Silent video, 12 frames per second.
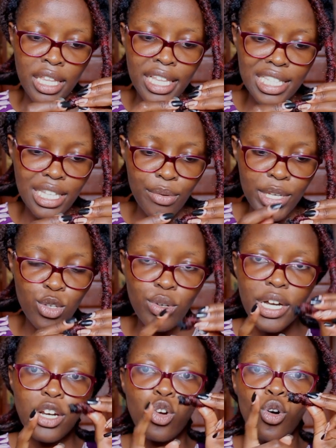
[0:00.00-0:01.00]
There's a way you
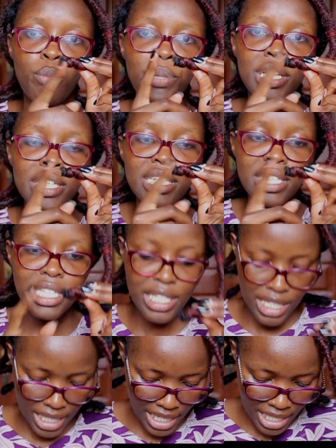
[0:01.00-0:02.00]
can complete
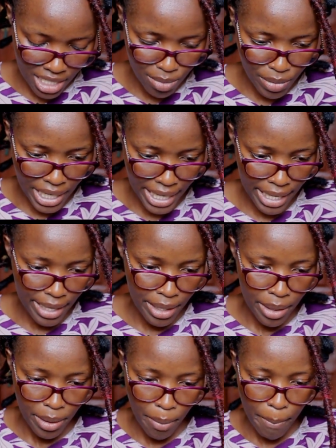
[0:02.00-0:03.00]
these ends
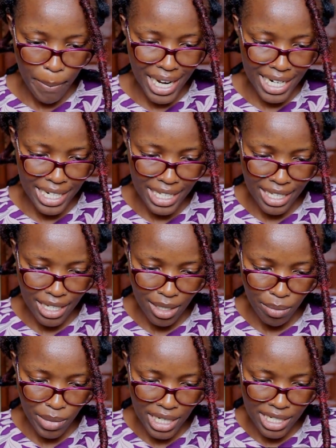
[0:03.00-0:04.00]
by burning,
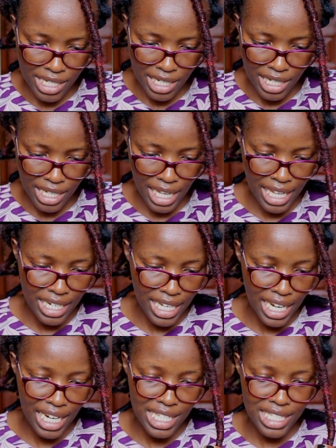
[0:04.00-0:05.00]
but I
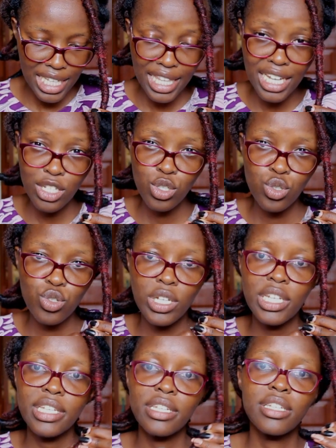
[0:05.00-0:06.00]
realized that
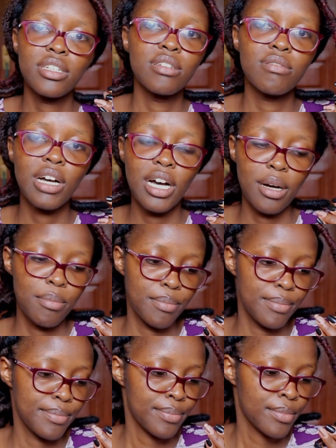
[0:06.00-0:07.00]
usually
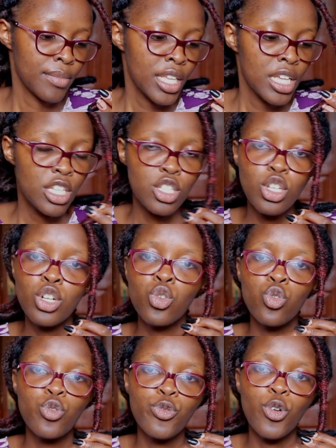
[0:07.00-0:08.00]
is not
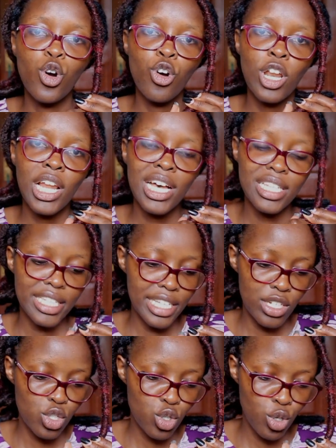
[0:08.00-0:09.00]
good for collars
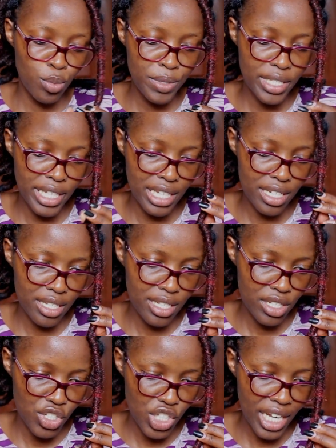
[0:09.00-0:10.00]
and tops and
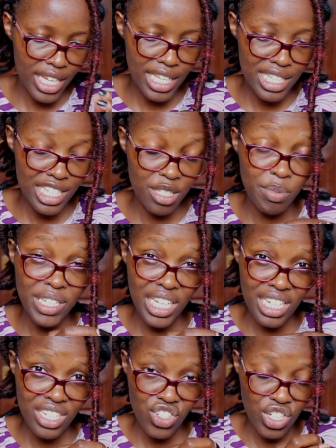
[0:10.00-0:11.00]
jackets,
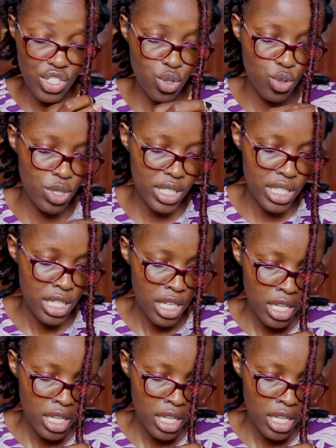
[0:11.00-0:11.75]
especially trench coats